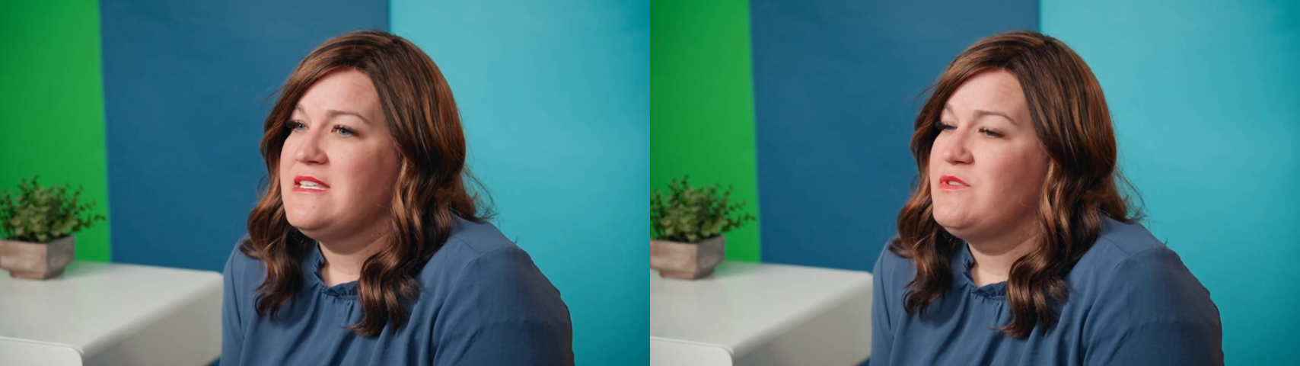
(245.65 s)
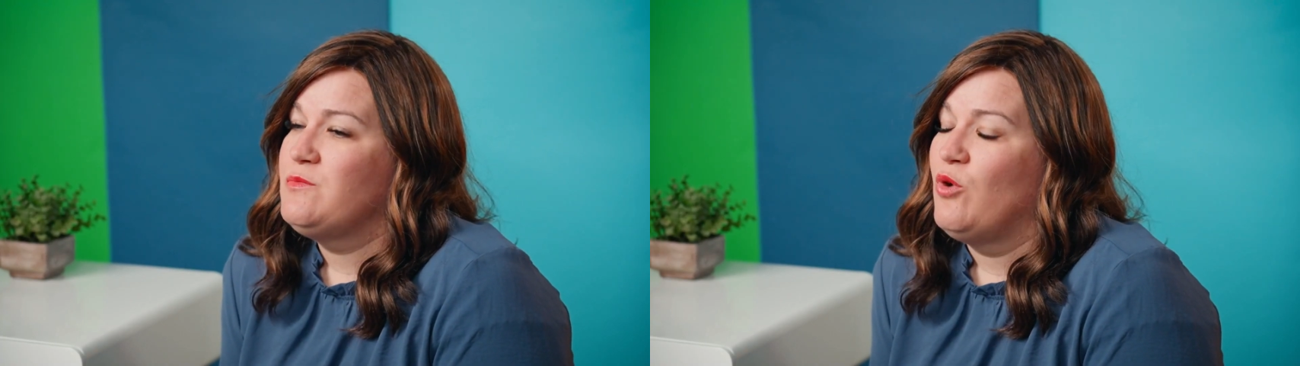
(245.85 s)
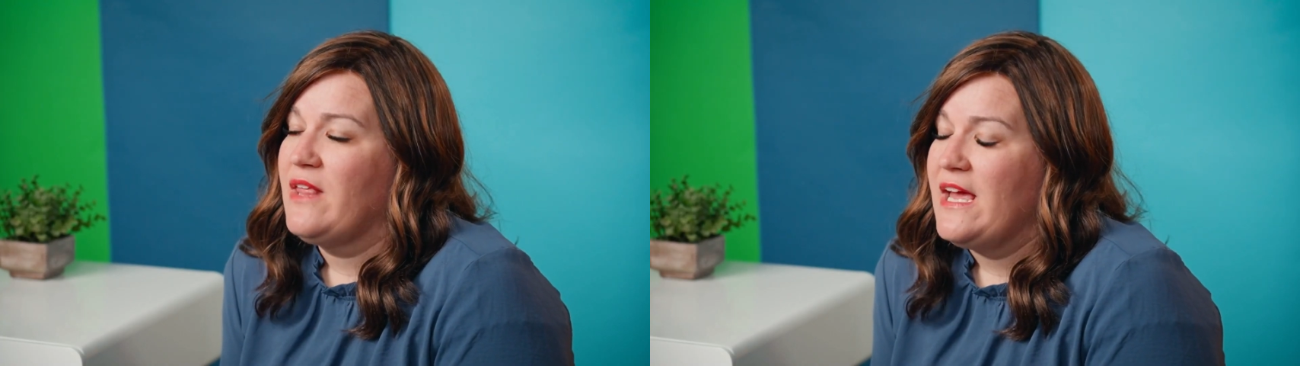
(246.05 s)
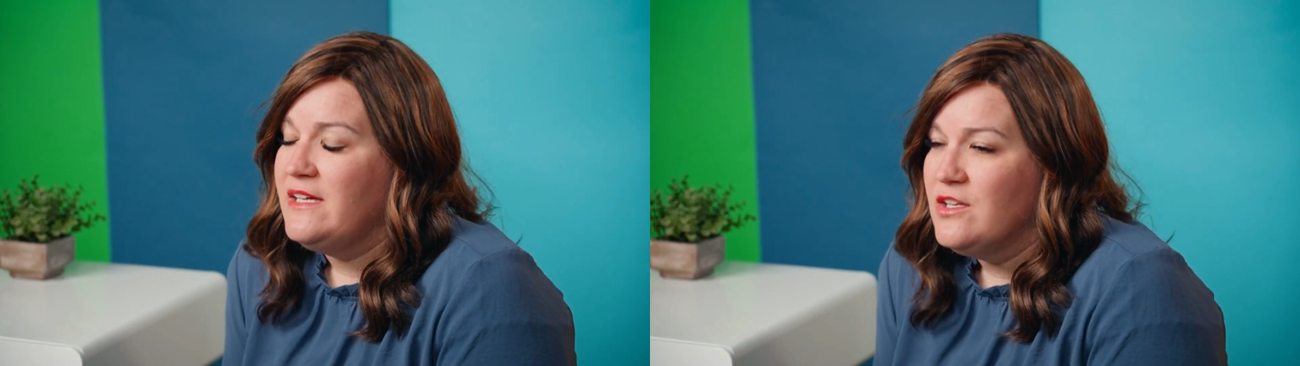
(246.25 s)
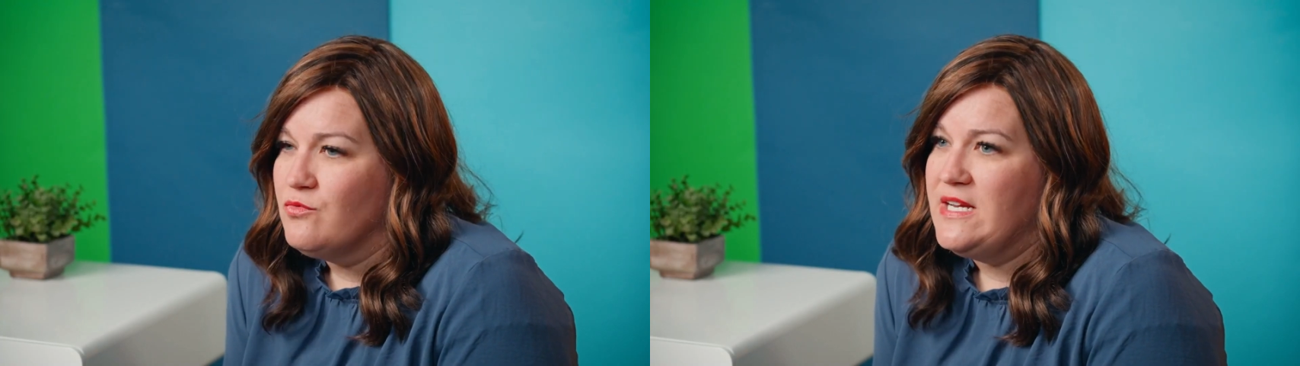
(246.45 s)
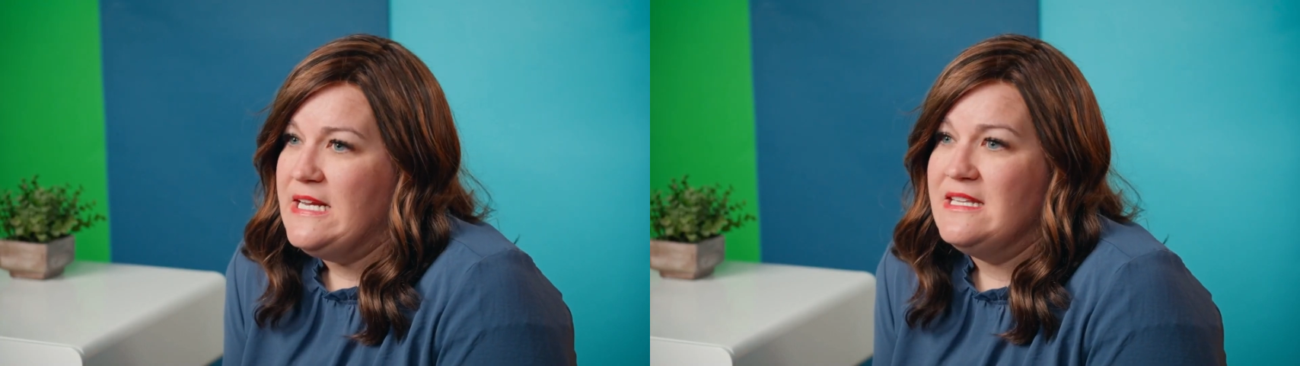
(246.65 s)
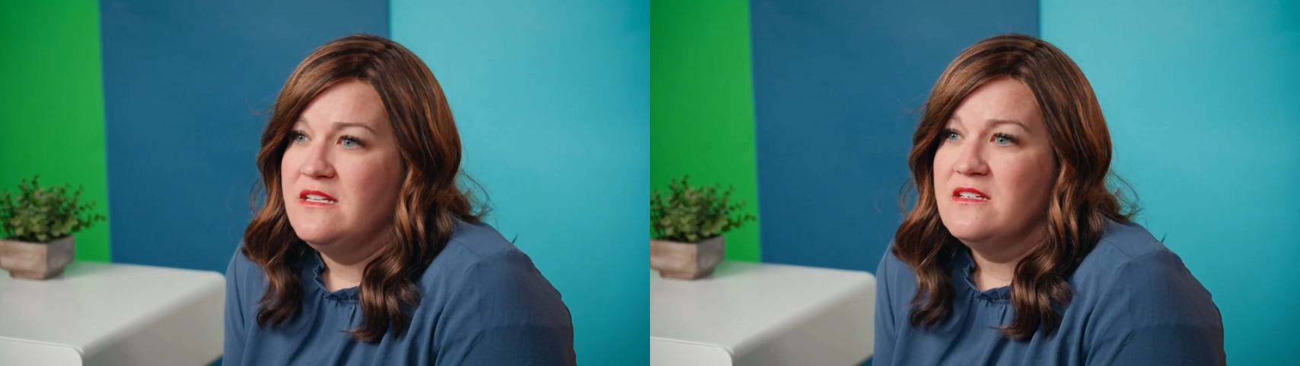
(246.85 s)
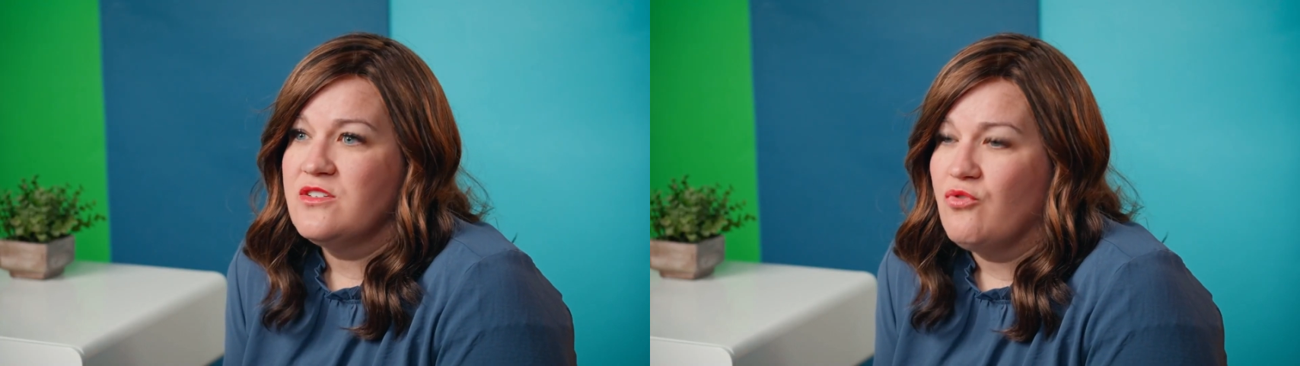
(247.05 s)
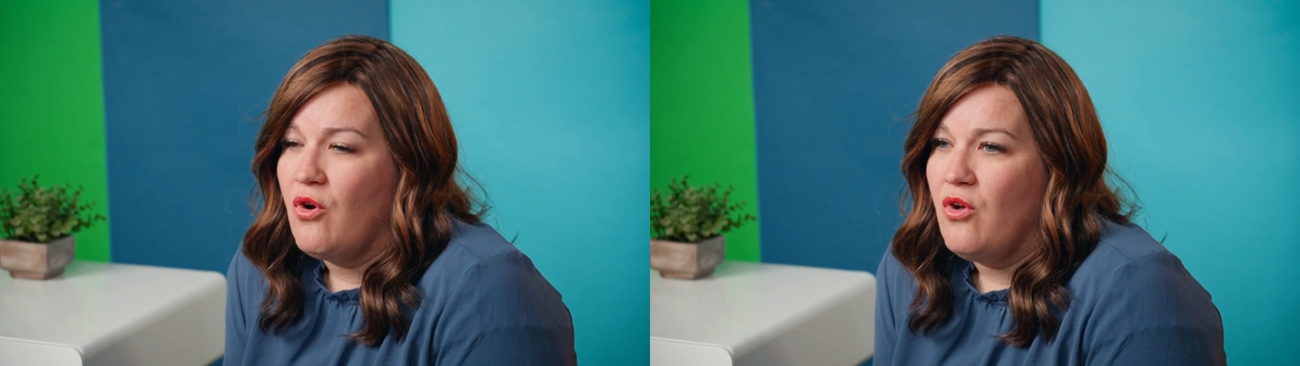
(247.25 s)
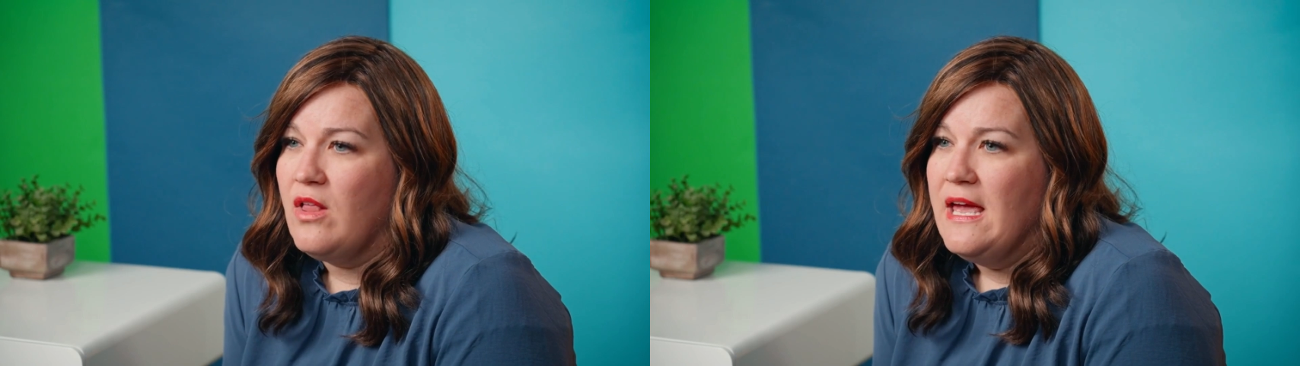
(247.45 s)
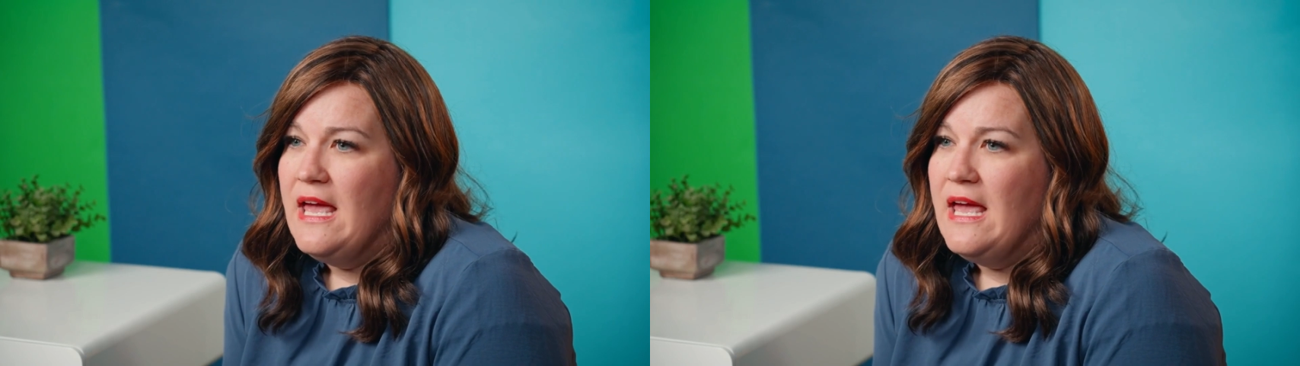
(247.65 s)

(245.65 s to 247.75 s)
I was more likely to read than to scroll,